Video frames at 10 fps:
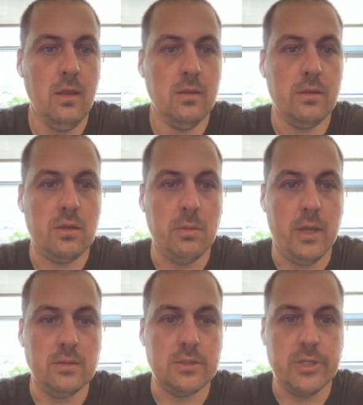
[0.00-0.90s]
The
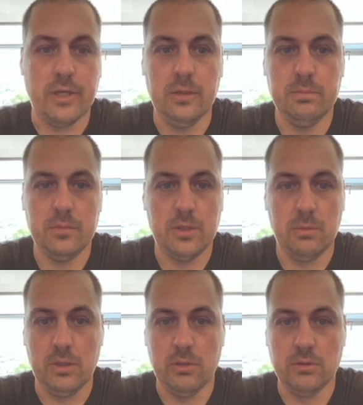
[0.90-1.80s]
commands are set up to be
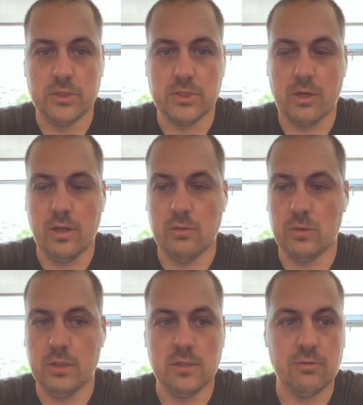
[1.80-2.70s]
used straight with
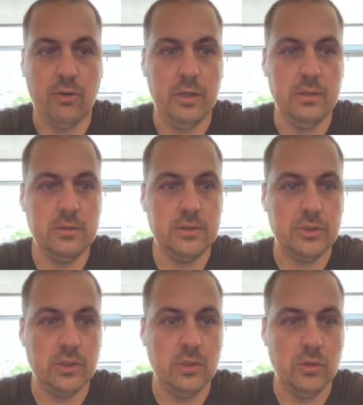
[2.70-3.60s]
these files,
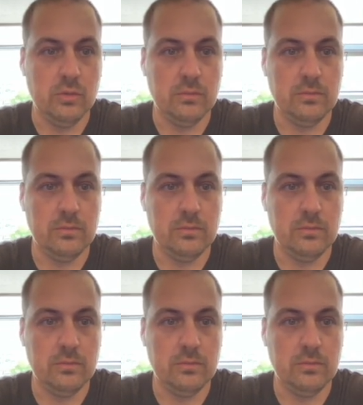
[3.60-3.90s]
so